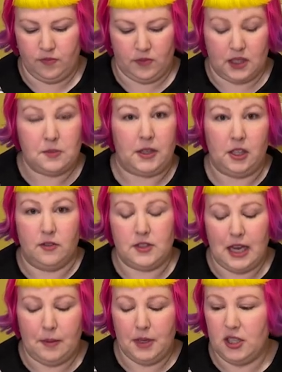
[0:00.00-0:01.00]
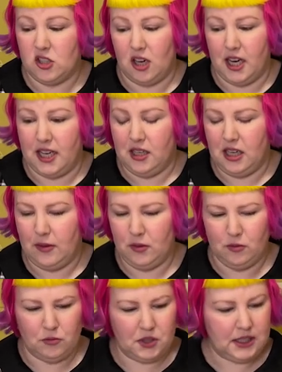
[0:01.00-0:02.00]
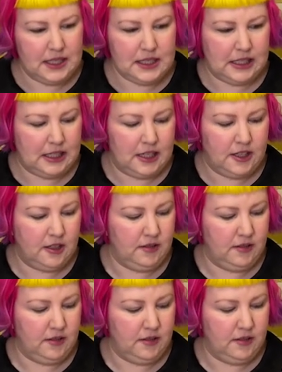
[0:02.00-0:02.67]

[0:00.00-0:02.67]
Speaking of damage, I haven't really seen any